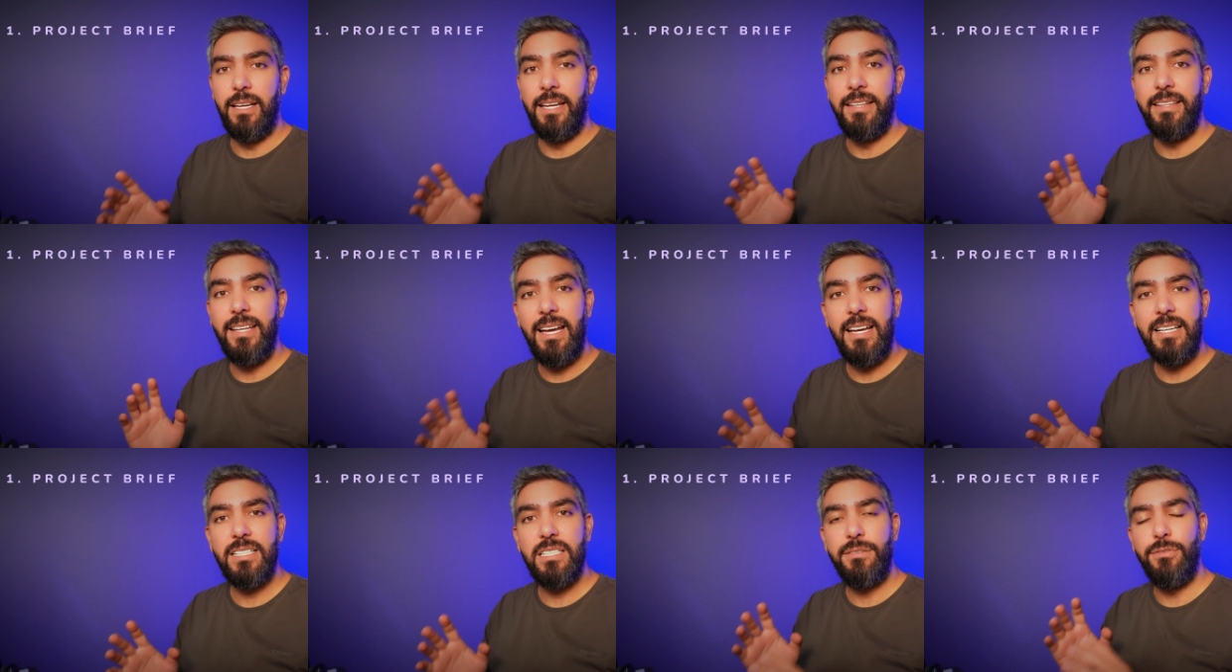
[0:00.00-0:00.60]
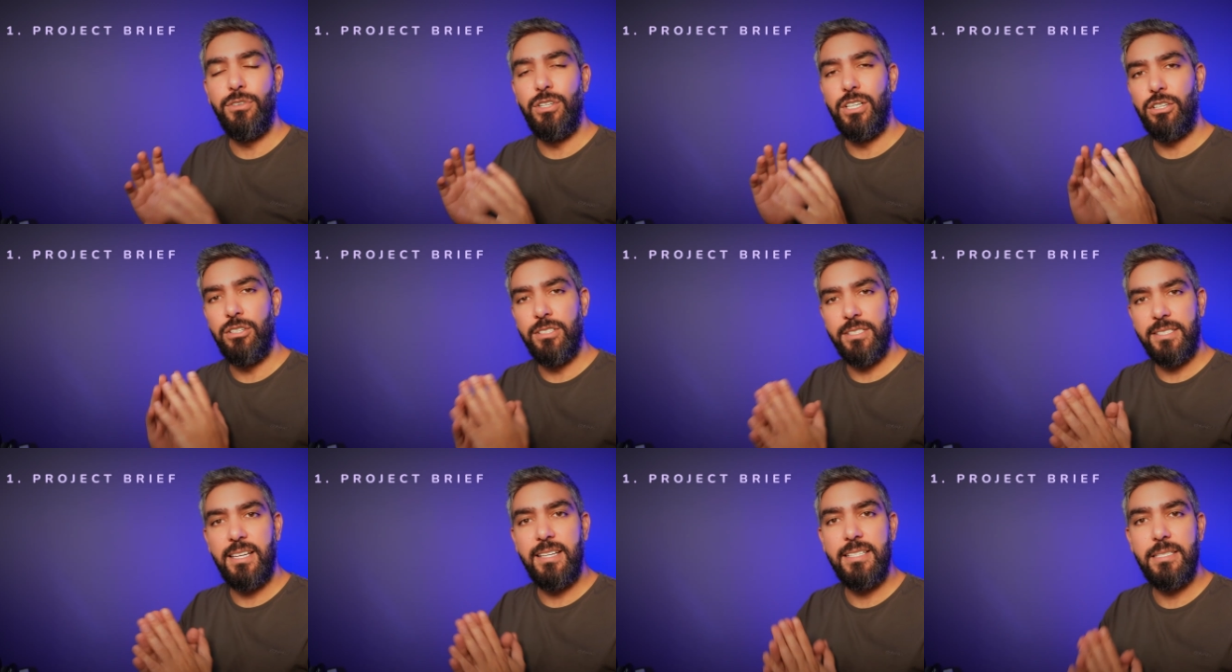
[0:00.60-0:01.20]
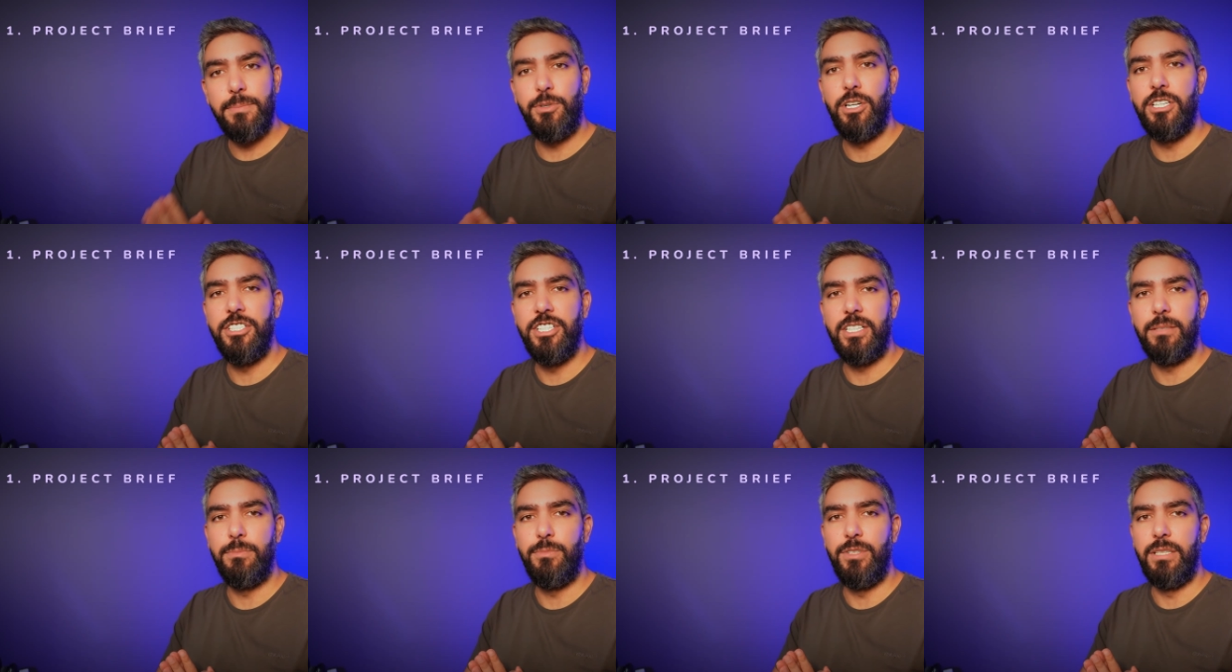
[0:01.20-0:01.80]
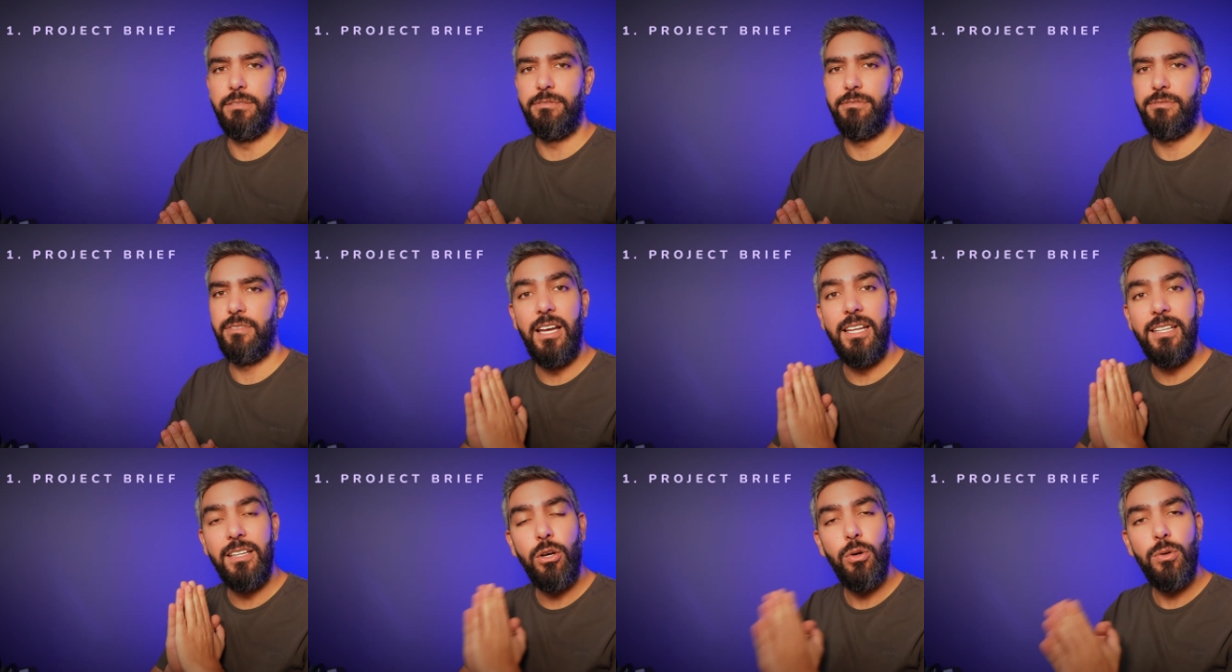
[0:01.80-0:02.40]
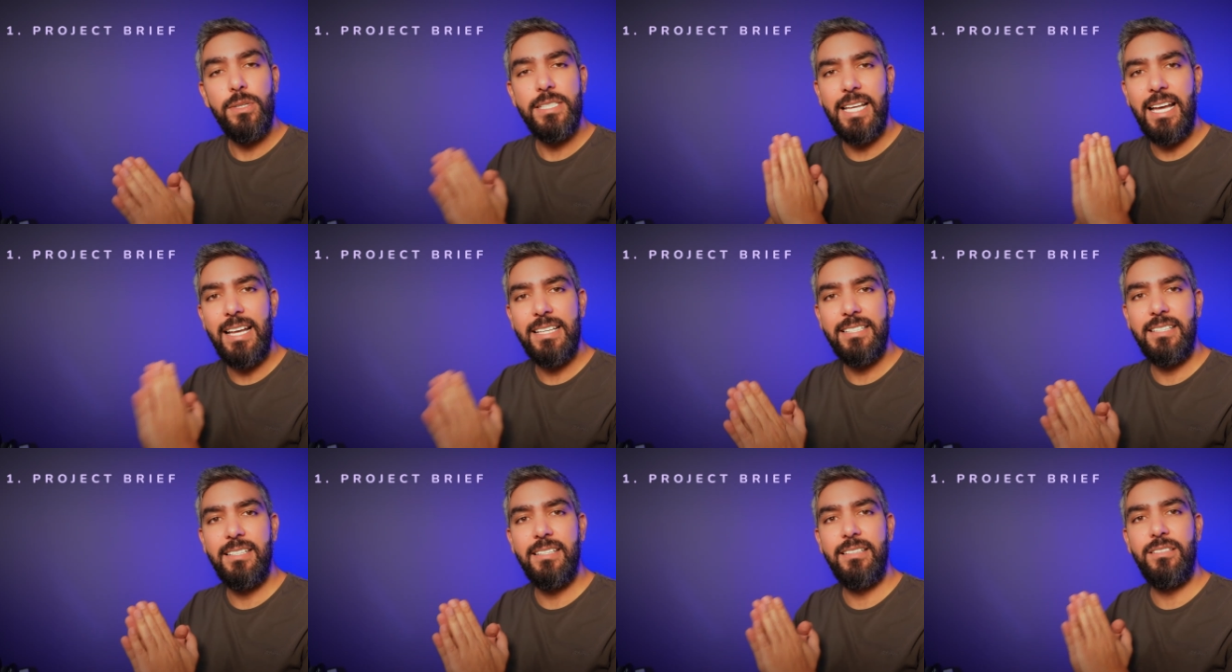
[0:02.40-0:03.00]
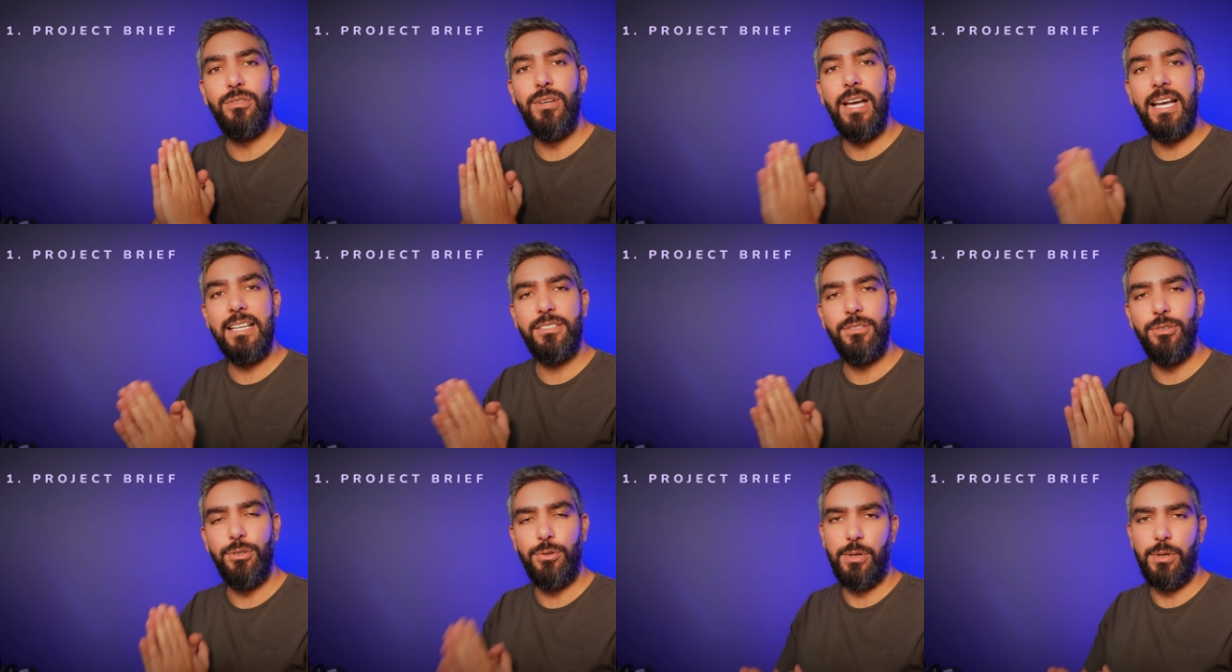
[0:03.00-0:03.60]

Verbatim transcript: and ask for a concise project brief. And always ask it to ask you